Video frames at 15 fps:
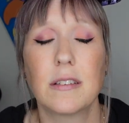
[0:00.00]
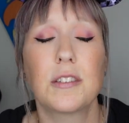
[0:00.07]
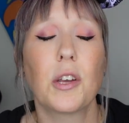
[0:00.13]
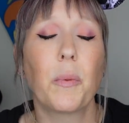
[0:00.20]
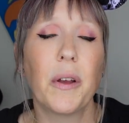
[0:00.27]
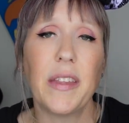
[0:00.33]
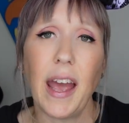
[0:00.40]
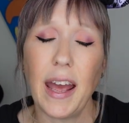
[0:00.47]
So
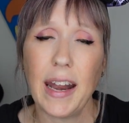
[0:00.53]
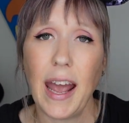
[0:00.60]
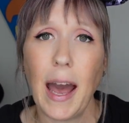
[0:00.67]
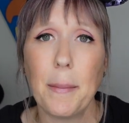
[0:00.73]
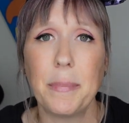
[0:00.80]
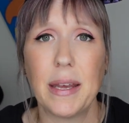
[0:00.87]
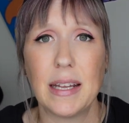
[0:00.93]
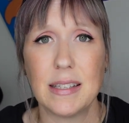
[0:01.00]
when that
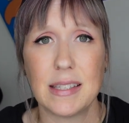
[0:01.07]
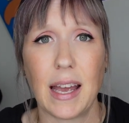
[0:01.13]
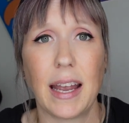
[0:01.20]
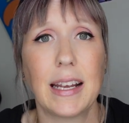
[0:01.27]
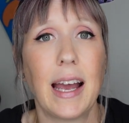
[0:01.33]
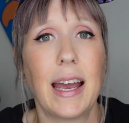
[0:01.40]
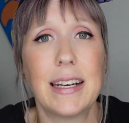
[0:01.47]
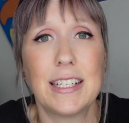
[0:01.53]
happens, I
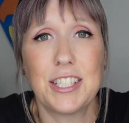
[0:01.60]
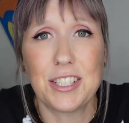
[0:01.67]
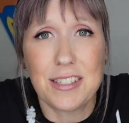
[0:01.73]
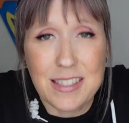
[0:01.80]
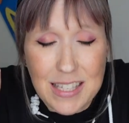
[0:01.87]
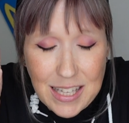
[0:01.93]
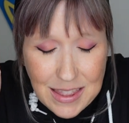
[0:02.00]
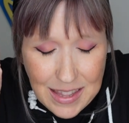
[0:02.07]
kind of
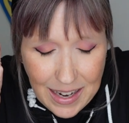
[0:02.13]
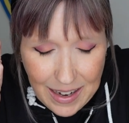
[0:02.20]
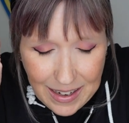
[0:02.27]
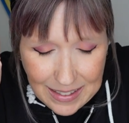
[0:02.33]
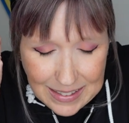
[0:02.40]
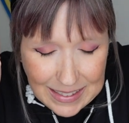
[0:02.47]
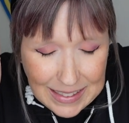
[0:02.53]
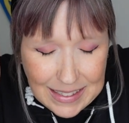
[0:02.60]
just sit
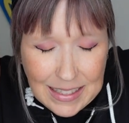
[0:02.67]
there,